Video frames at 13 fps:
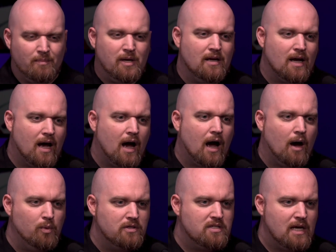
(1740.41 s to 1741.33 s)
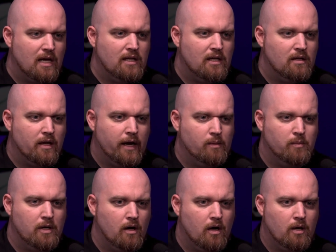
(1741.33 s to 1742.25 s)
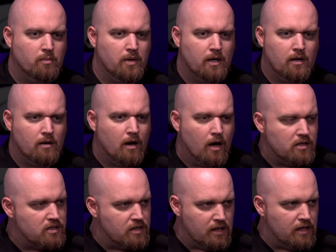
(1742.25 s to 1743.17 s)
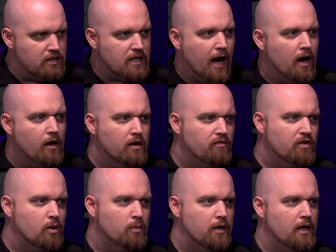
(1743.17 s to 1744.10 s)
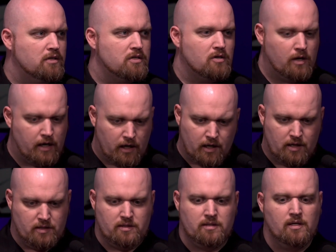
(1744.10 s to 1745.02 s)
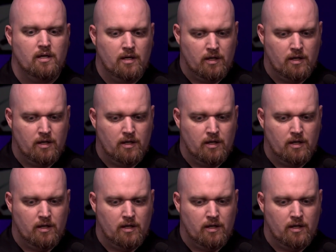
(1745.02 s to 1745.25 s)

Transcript: I mean, I would say the Enlightenment on, but honestly, the entirety of human history is